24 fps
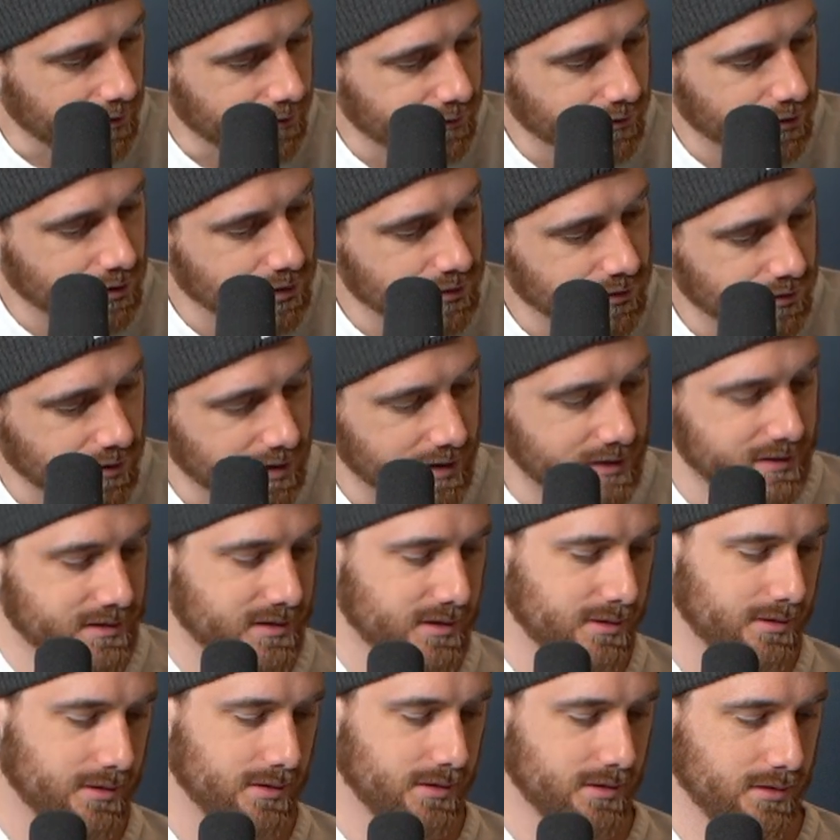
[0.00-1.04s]
the first
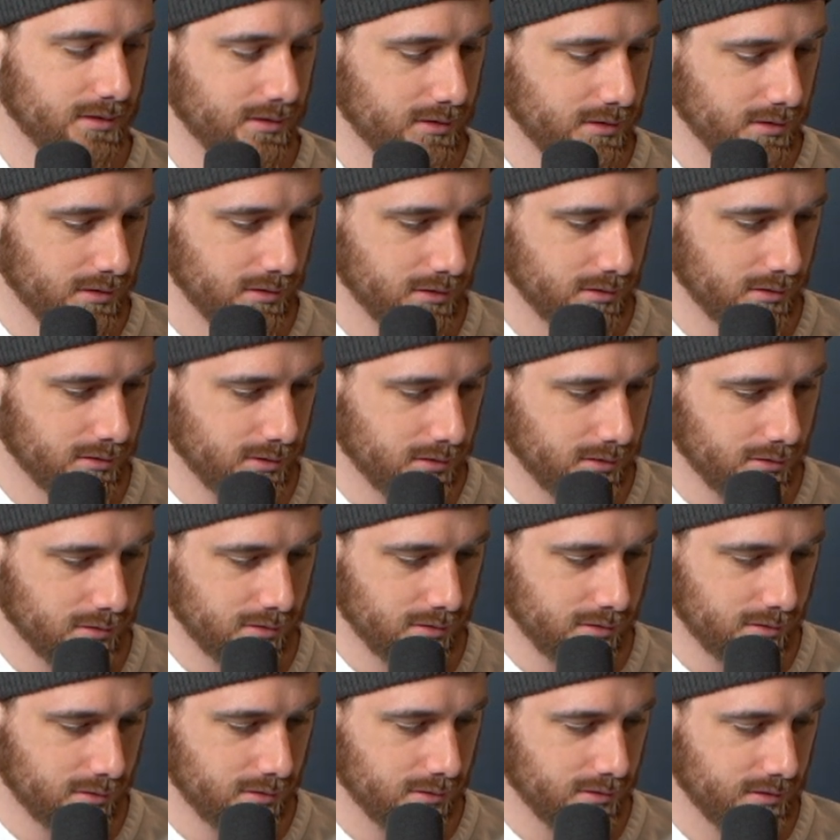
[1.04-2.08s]
fret,
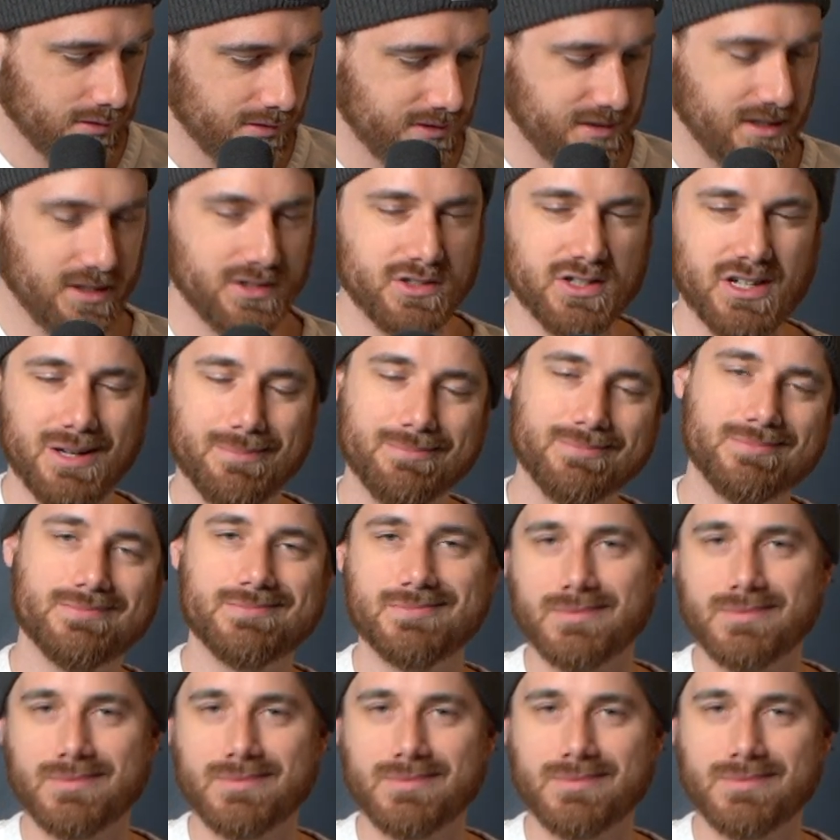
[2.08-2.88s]
C shape.